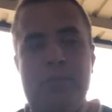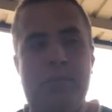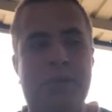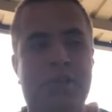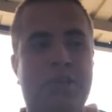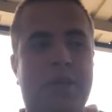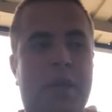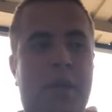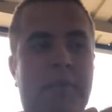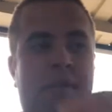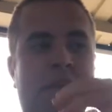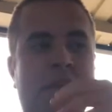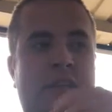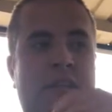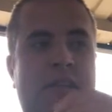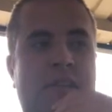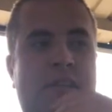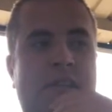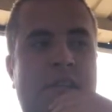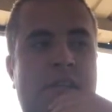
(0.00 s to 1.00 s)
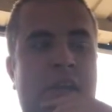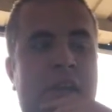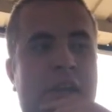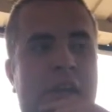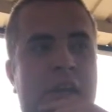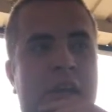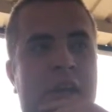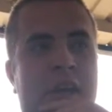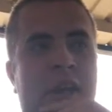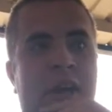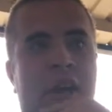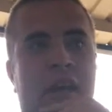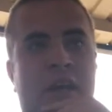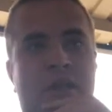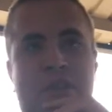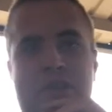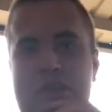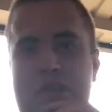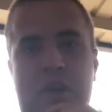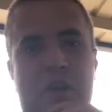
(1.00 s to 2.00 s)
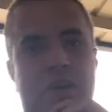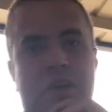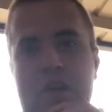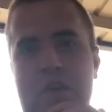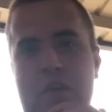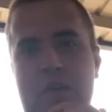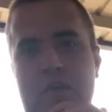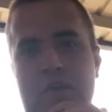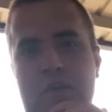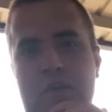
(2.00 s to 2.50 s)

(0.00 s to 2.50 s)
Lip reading: which that means I just don't think it